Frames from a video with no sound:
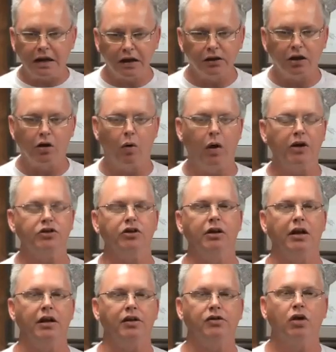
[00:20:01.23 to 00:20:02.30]
And again, the
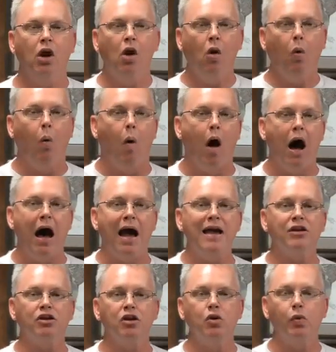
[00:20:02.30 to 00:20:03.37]
question is,
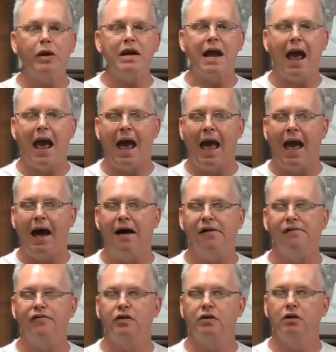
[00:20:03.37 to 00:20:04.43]
why do we
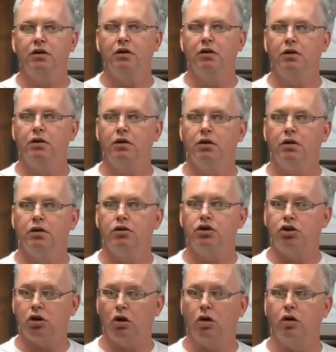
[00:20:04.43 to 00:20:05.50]
have
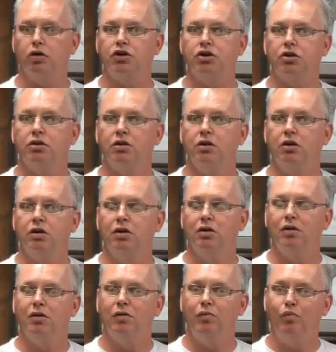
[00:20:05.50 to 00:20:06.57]
church
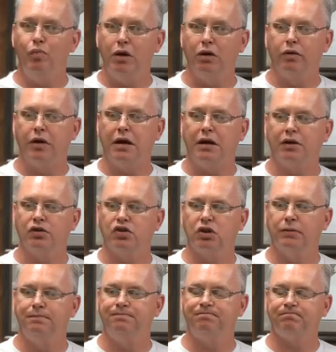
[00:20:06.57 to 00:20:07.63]

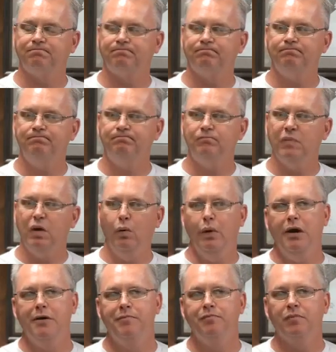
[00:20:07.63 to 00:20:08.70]
buildings?
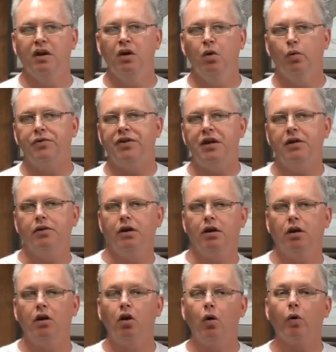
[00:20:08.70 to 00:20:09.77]
Well, Within
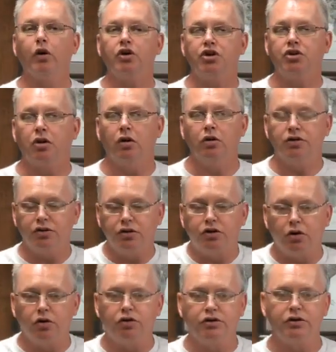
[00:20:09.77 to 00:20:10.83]
the Lord's church,
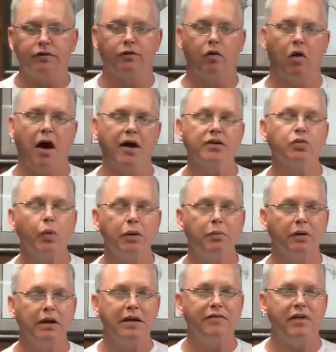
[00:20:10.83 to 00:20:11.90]
the churches of Christ,
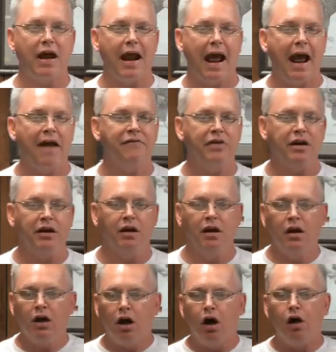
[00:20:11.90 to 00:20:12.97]
we believe that having